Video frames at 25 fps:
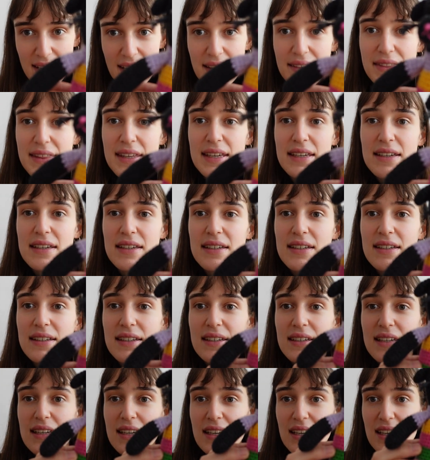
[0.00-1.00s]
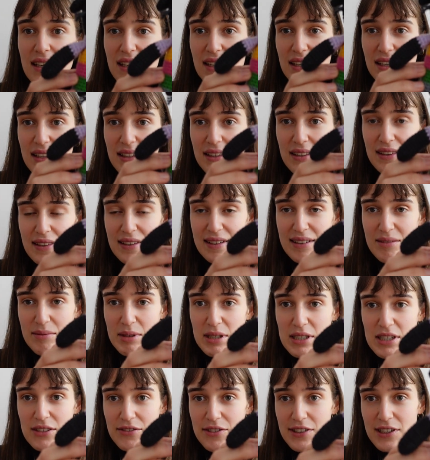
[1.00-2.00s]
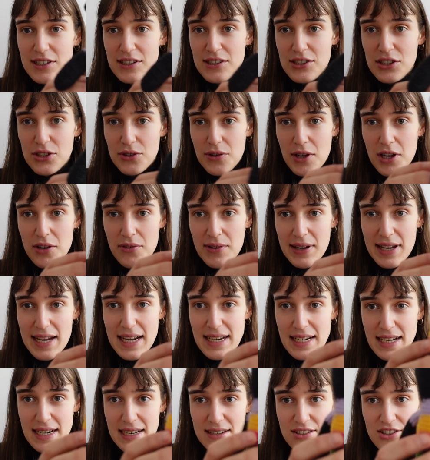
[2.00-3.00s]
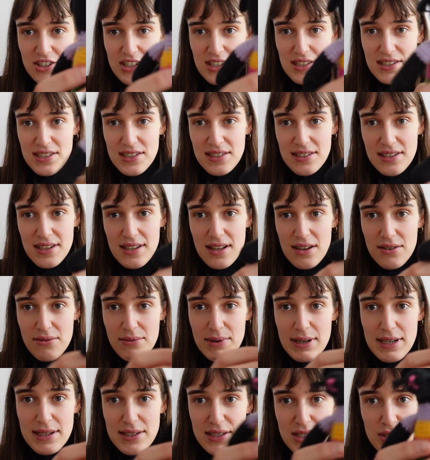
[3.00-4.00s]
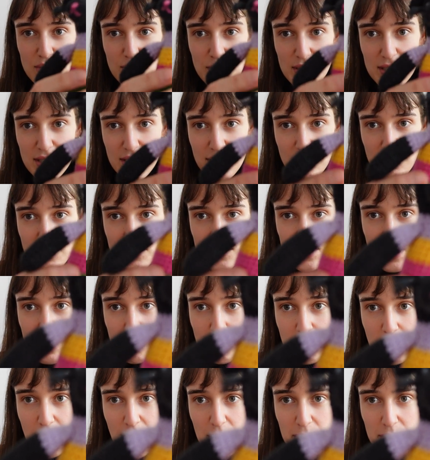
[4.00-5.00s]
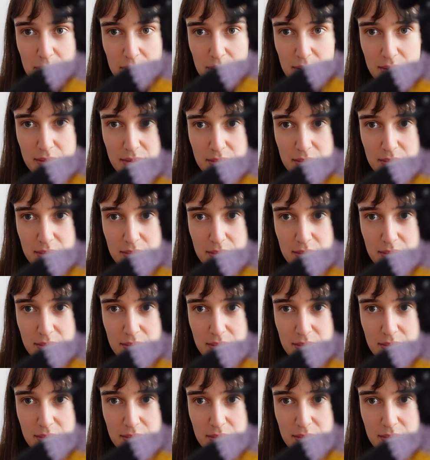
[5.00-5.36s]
I think they'll be difficult to recreate, and she's still a really sweet crochet pup.